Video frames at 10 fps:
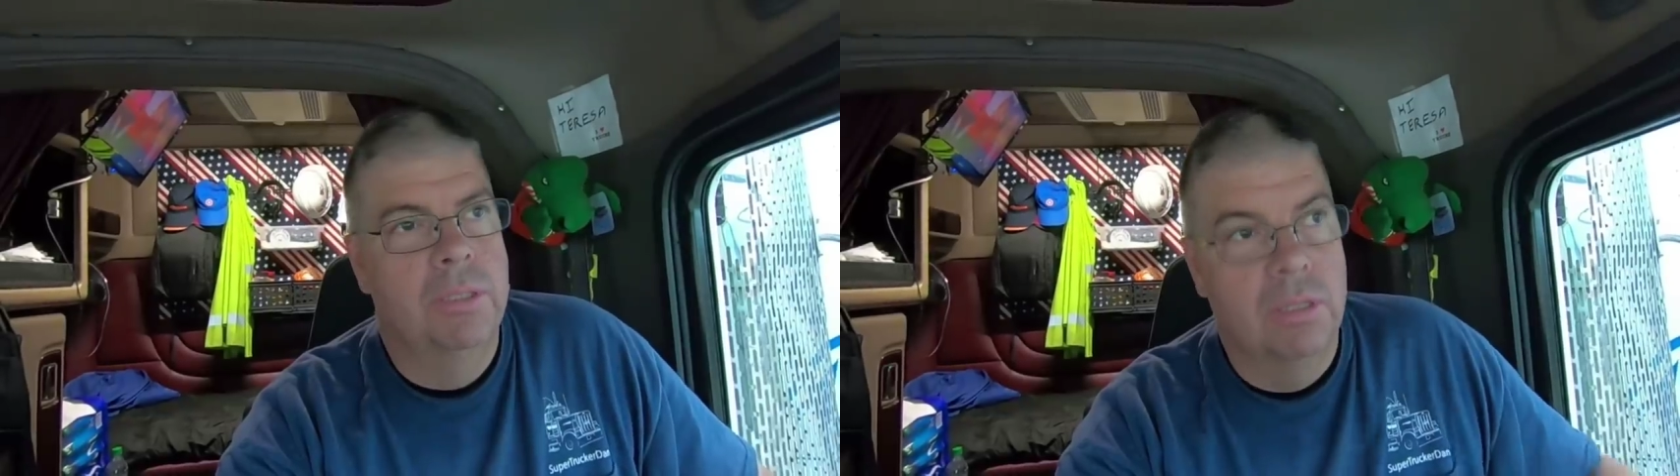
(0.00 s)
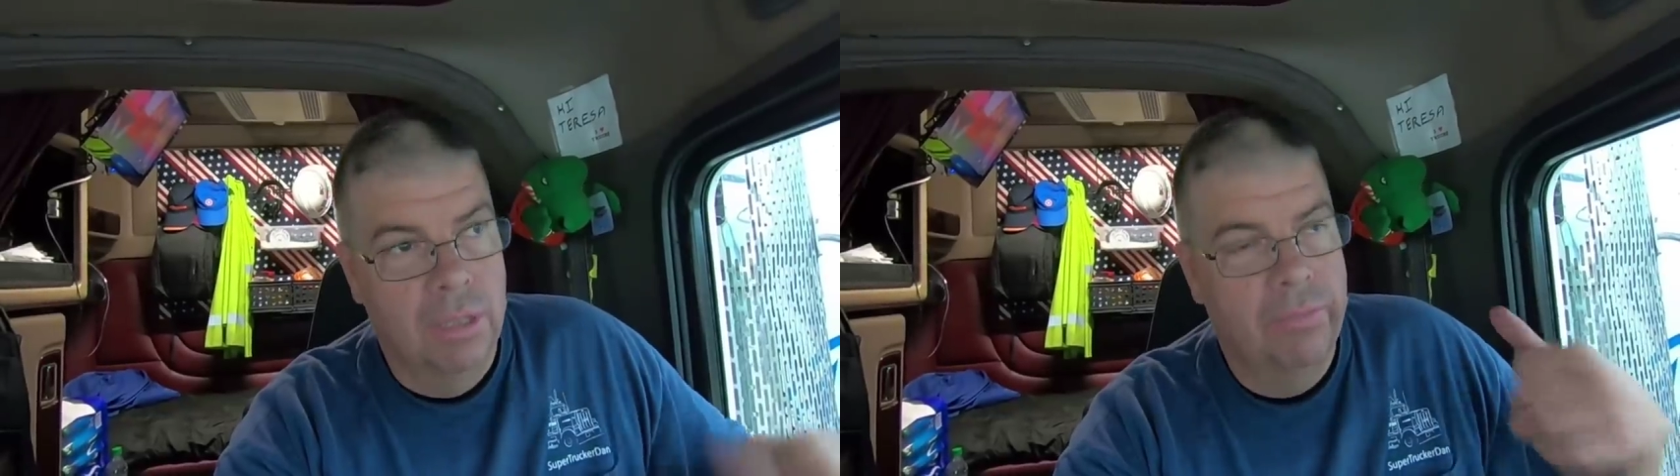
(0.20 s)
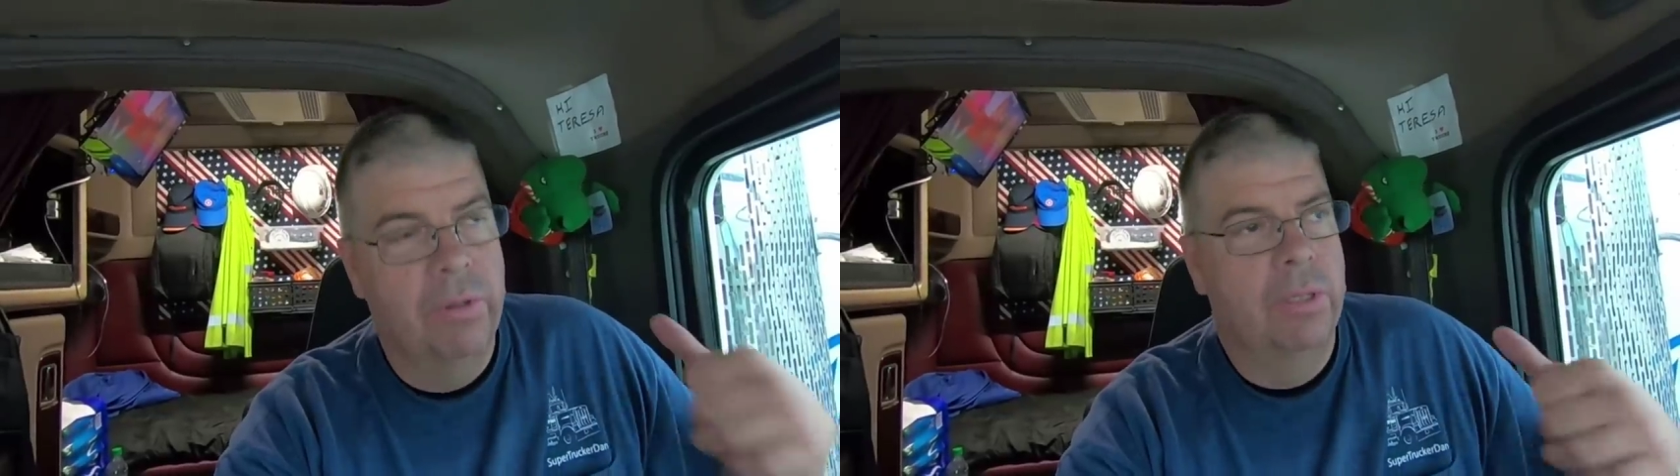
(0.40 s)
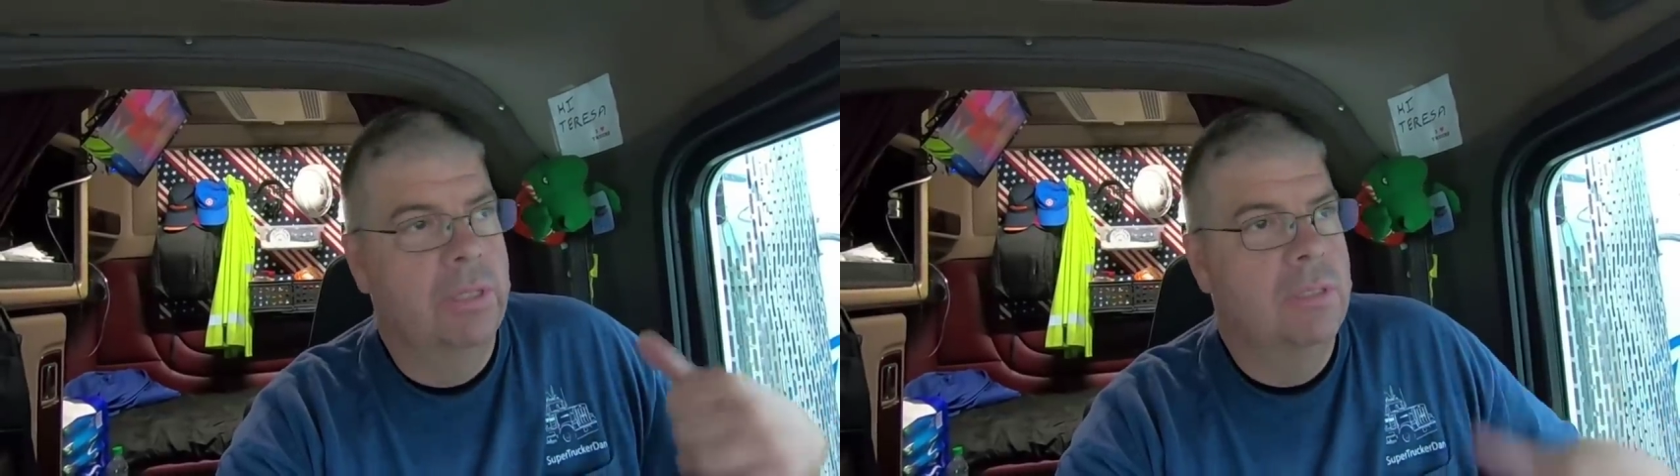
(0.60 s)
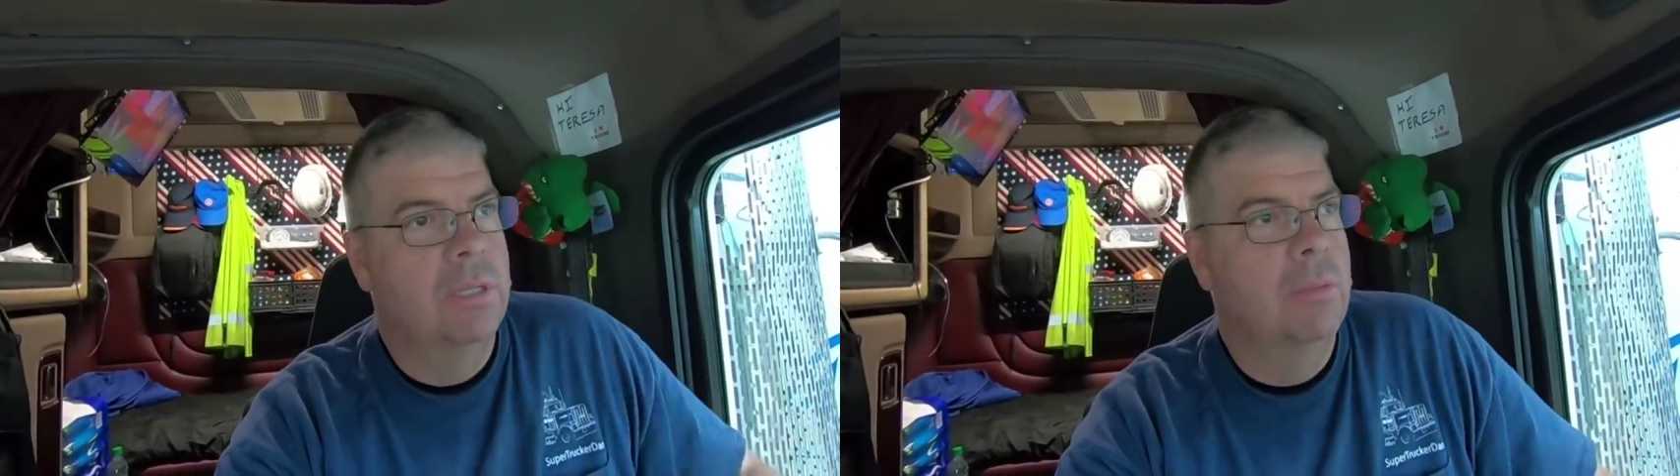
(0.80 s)
delivering
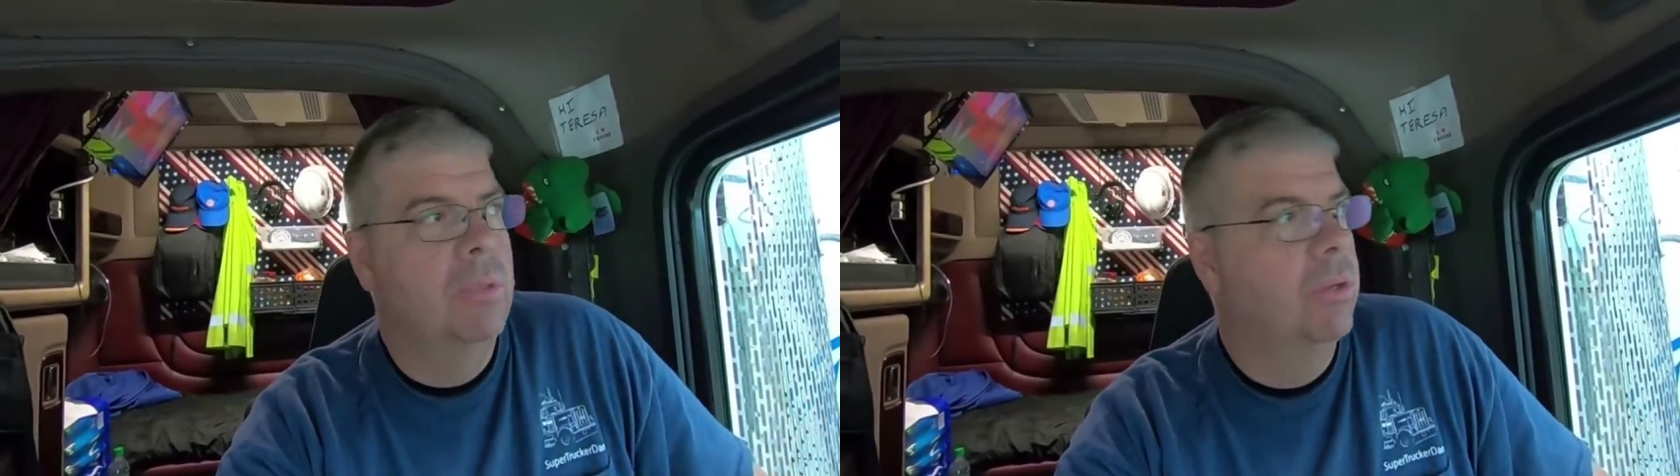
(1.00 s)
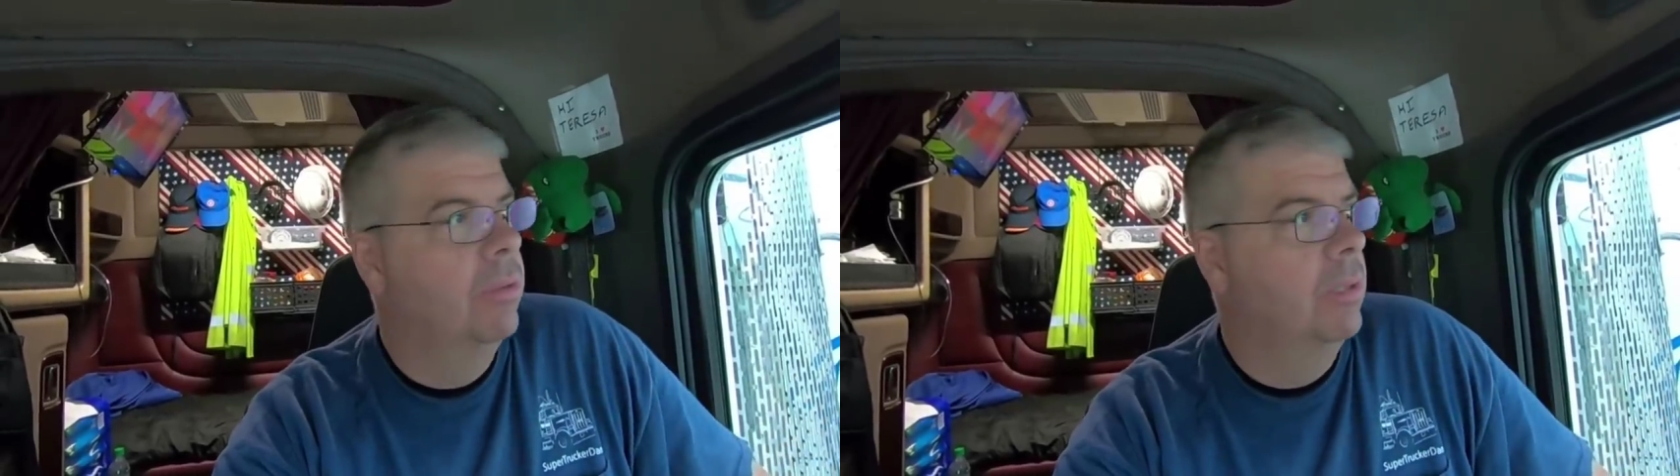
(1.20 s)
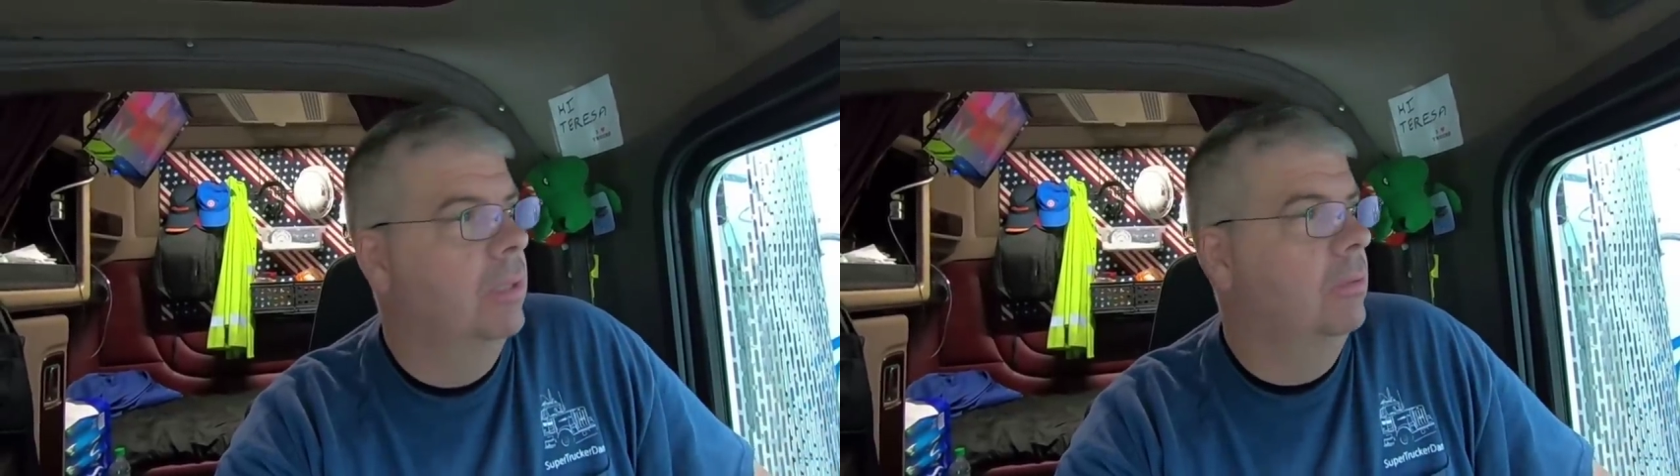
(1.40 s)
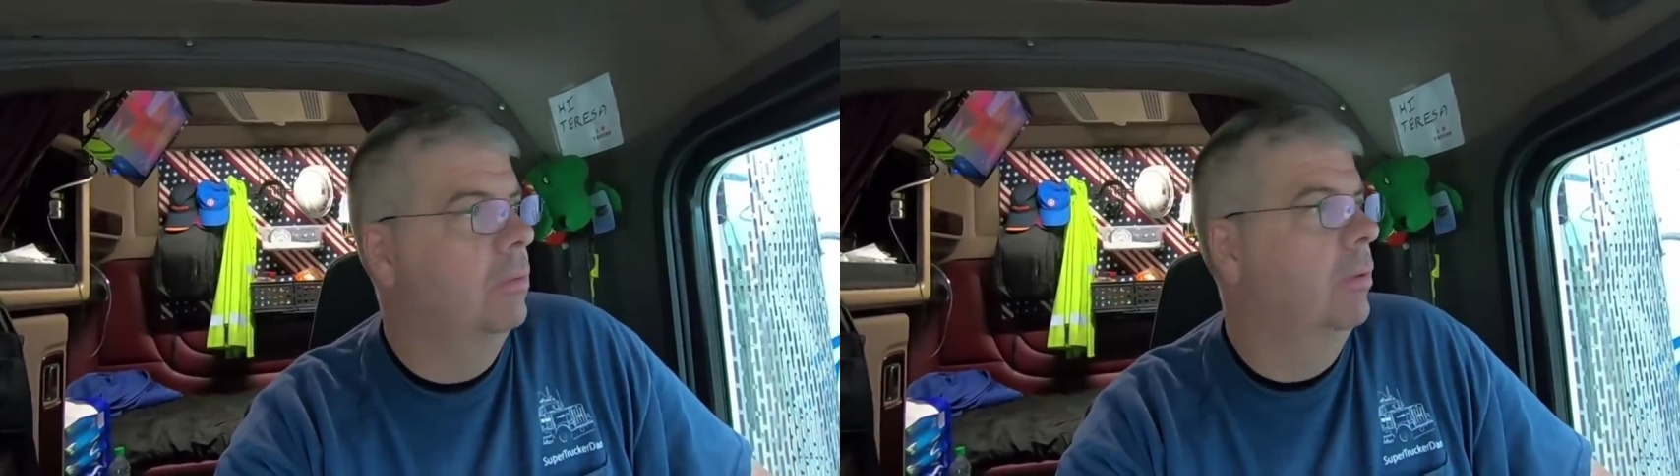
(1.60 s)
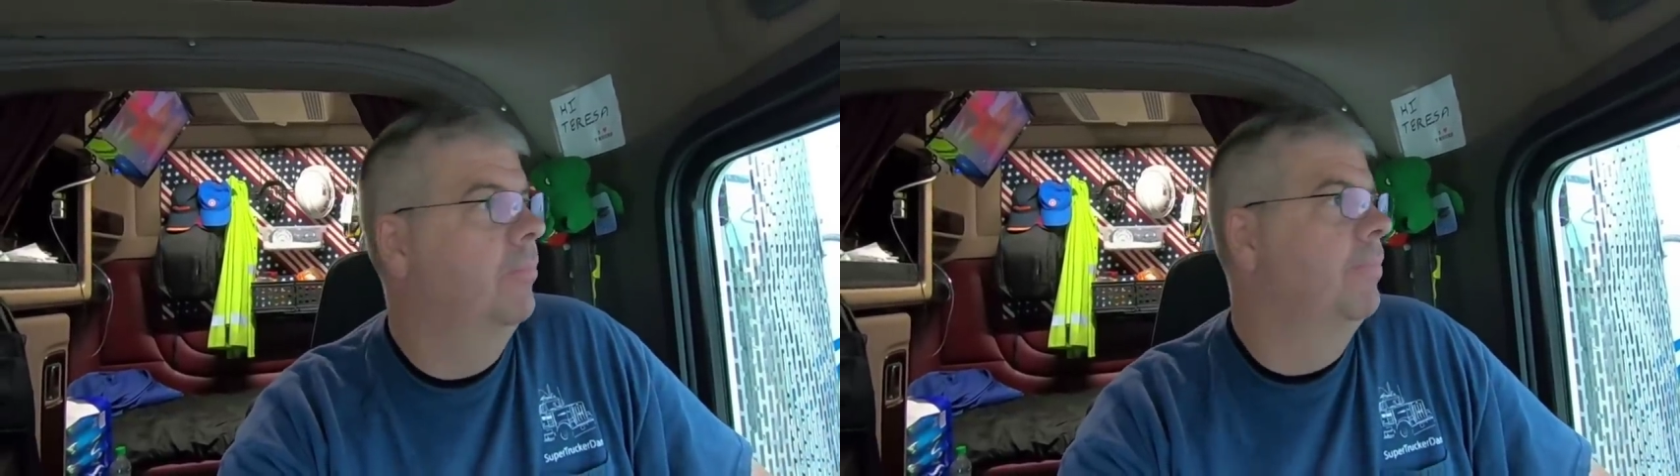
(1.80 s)
these same little things.